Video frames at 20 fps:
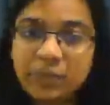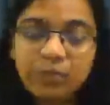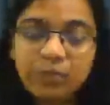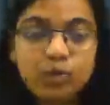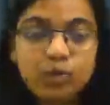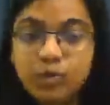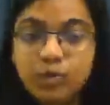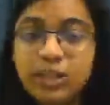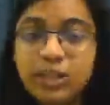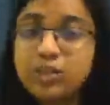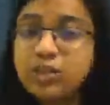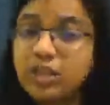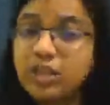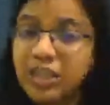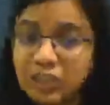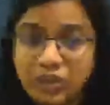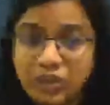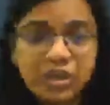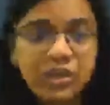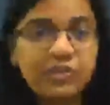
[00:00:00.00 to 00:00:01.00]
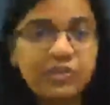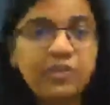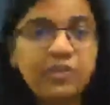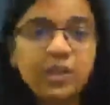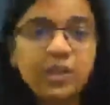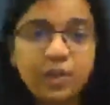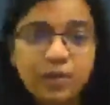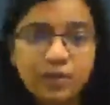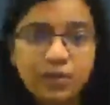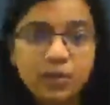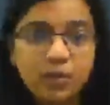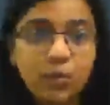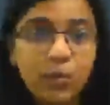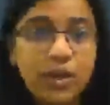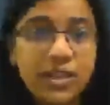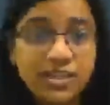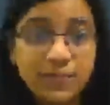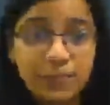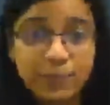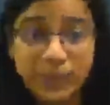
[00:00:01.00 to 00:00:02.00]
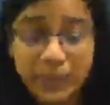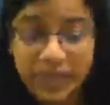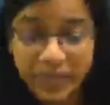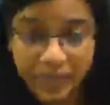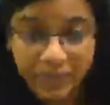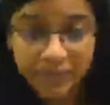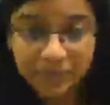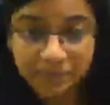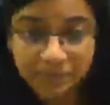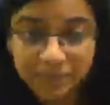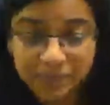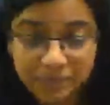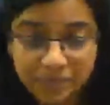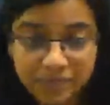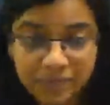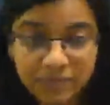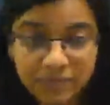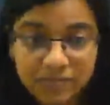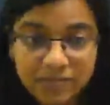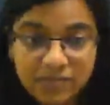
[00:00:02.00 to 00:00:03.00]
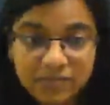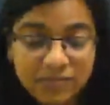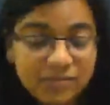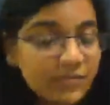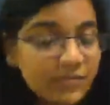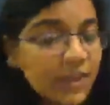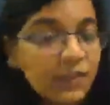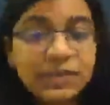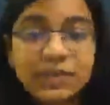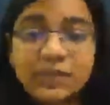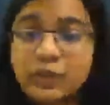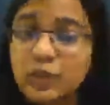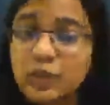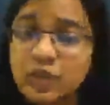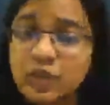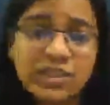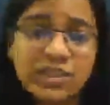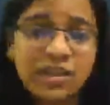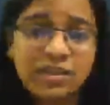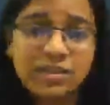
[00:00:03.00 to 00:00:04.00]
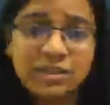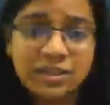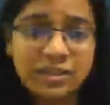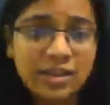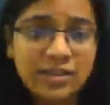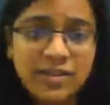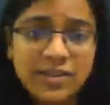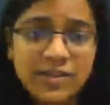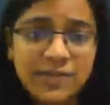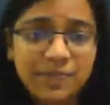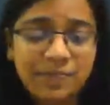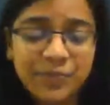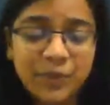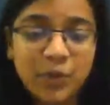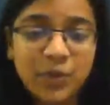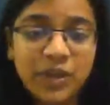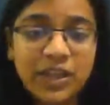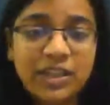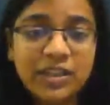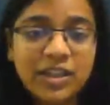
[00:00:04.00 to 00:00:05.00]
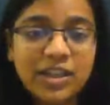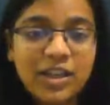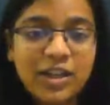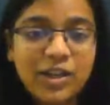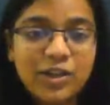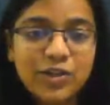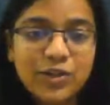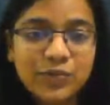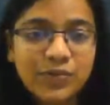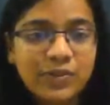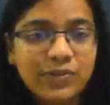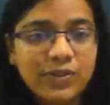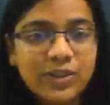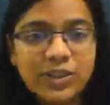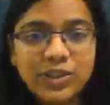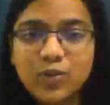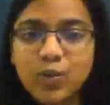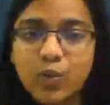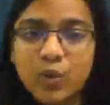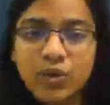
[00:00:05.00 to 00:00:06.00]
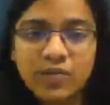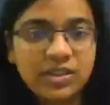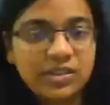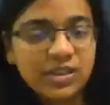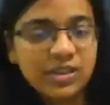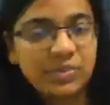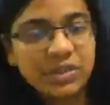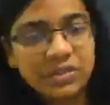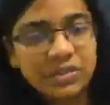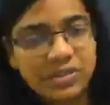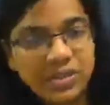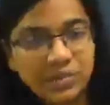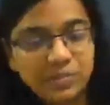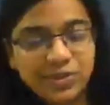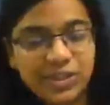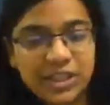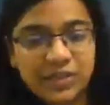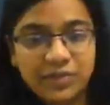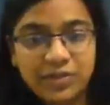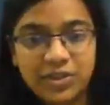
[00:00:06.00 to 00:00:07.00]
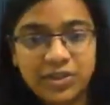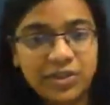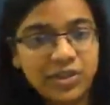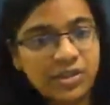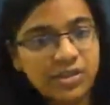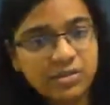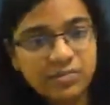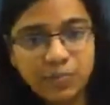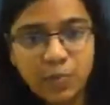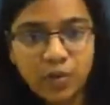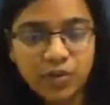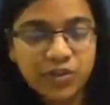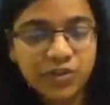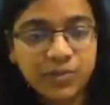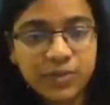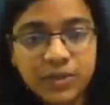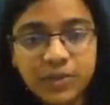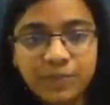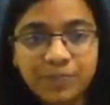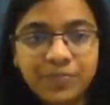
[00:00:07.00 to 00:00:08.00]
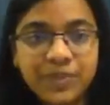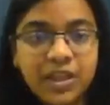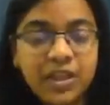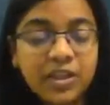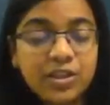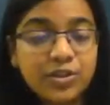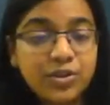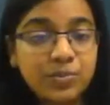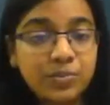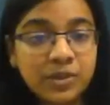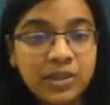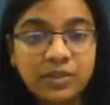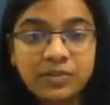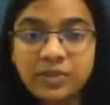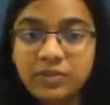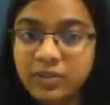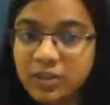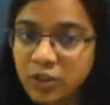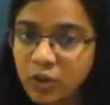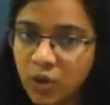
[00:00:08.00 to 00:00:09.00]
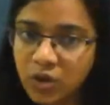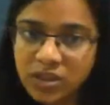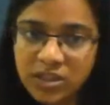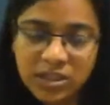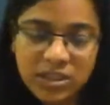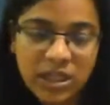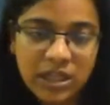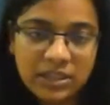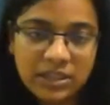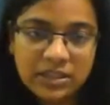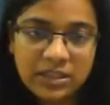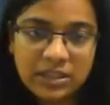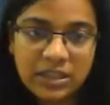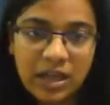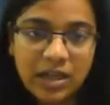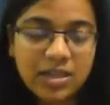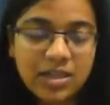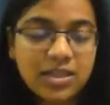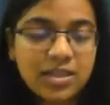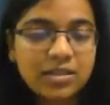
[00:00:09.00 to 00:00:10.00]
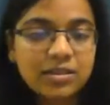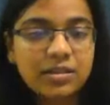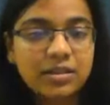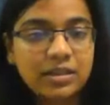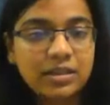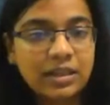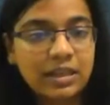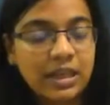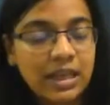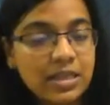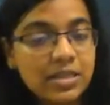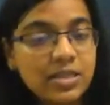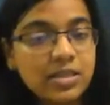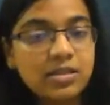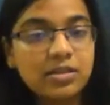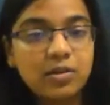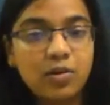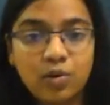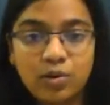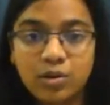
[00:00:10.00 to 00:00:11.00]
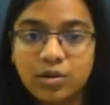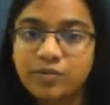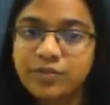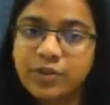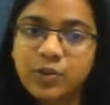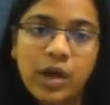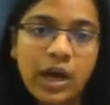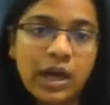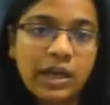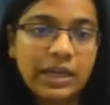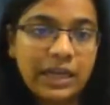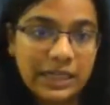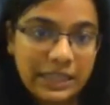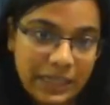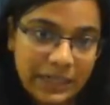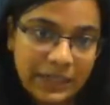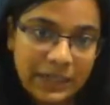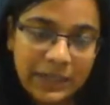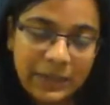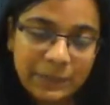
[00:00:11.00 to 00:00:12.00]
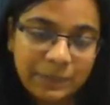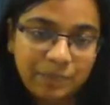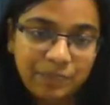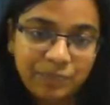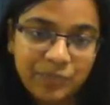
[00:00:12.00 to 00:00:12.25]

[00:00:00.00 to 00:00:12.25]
are able to reach each and every one of you who has paid, we will not start the class. Okay, so we will just go some other subject which is possible. So, but we will not start the class unless all of you are attending.